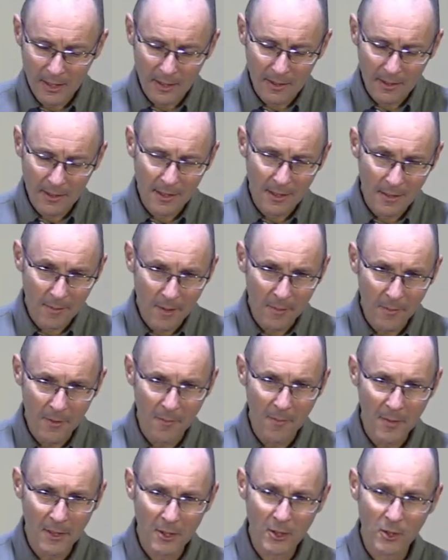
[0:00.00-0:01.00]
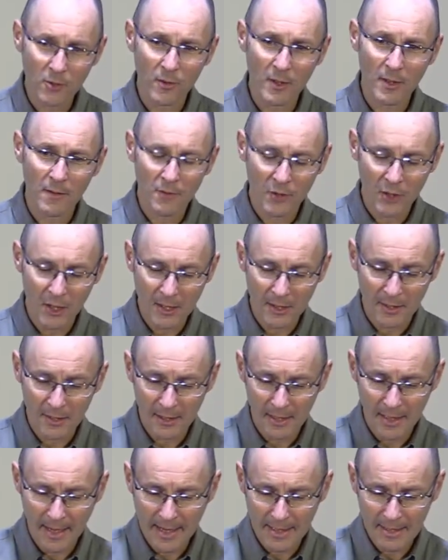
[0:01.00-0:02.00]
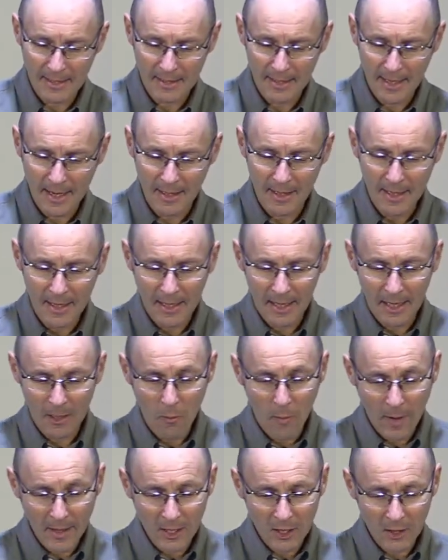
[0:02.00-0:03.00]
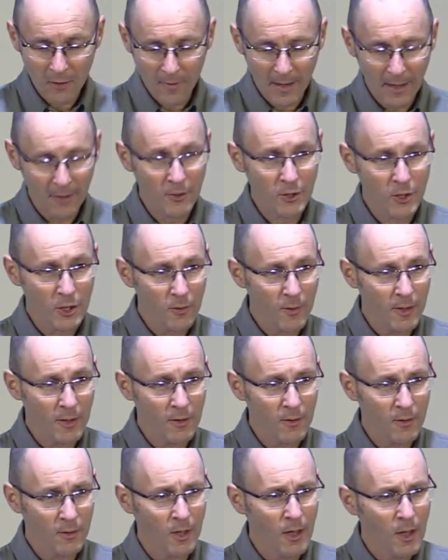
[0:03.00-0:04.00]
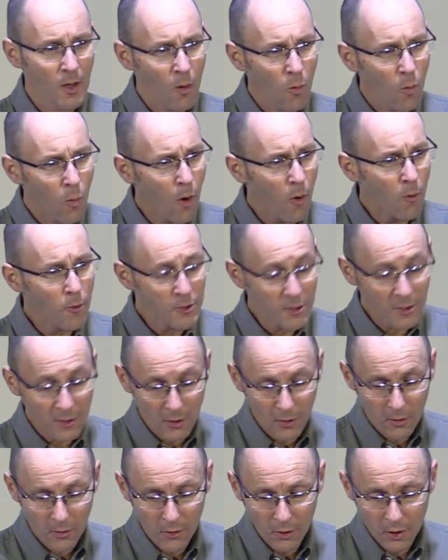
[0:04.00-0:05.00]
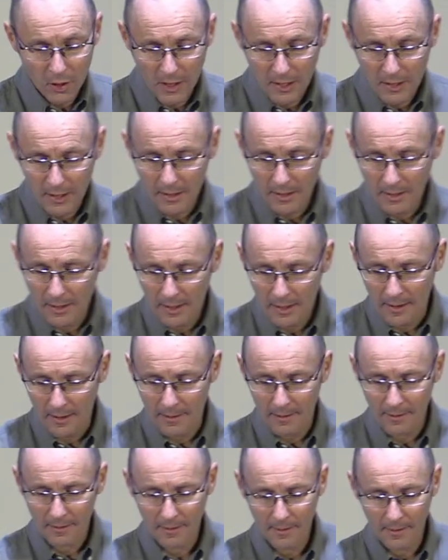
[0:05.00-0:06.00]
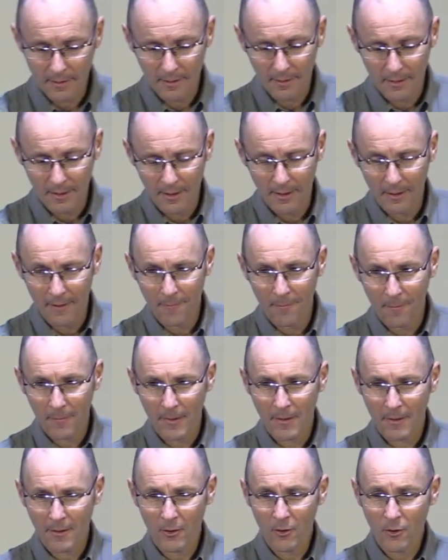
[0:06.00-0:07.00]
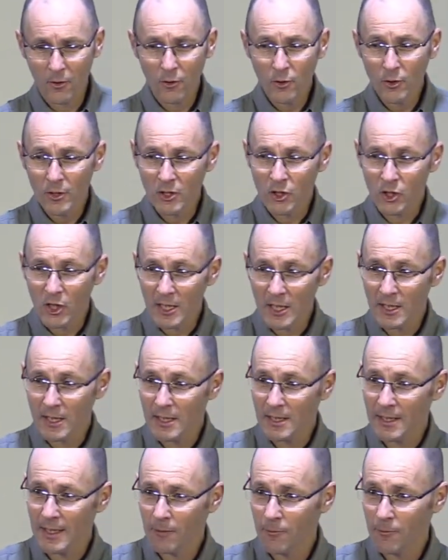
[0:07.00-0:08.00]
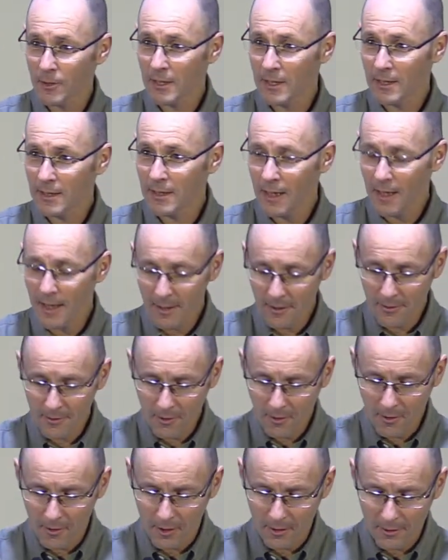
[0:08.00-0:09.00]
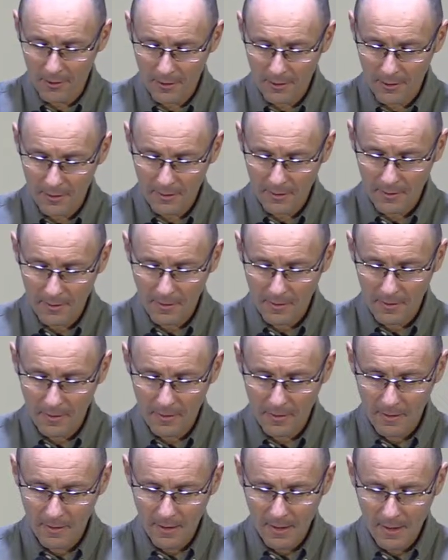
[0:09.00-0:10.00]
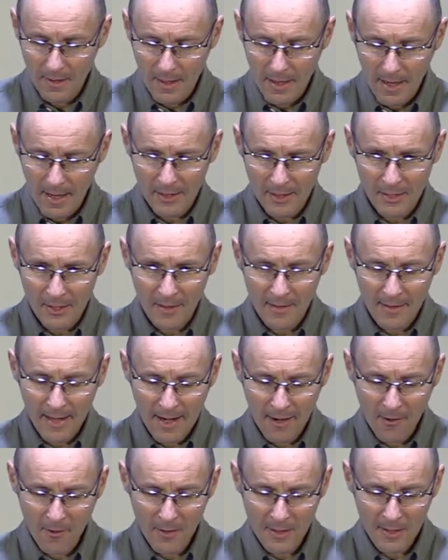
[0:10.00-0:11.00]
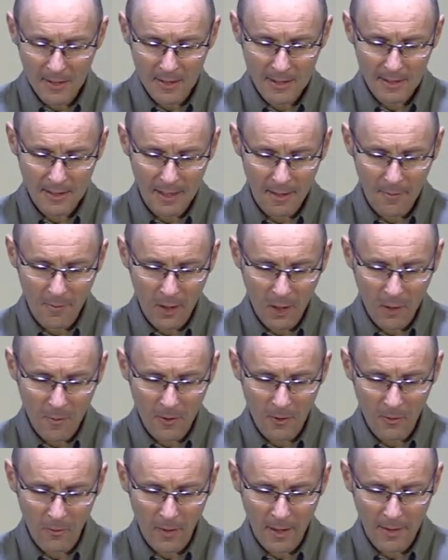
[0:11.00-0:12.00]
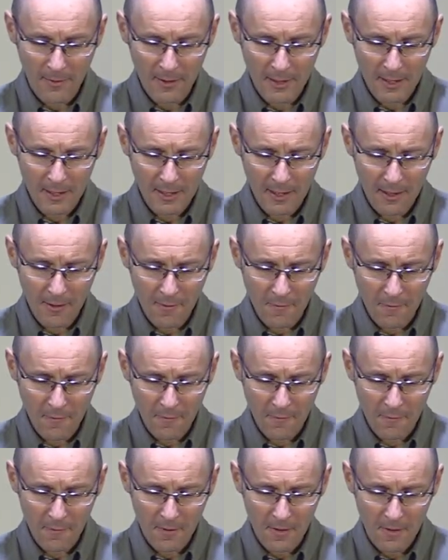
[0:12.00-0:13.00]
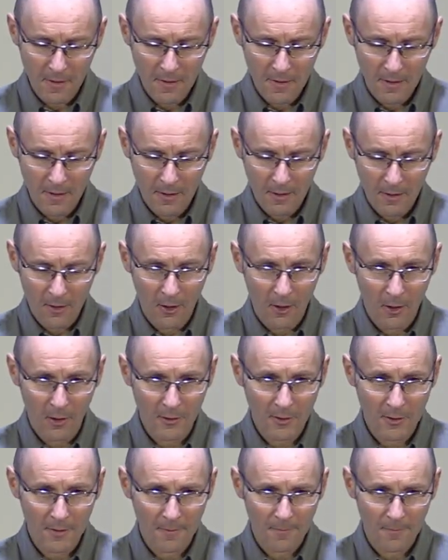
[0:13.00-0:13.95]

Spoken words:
to sum up the ministry of Jesus in Acts 10. He went around doing good. What was the good Jesus did? The good Jesus did was he died on the cross. And so there is a moment when the Son of God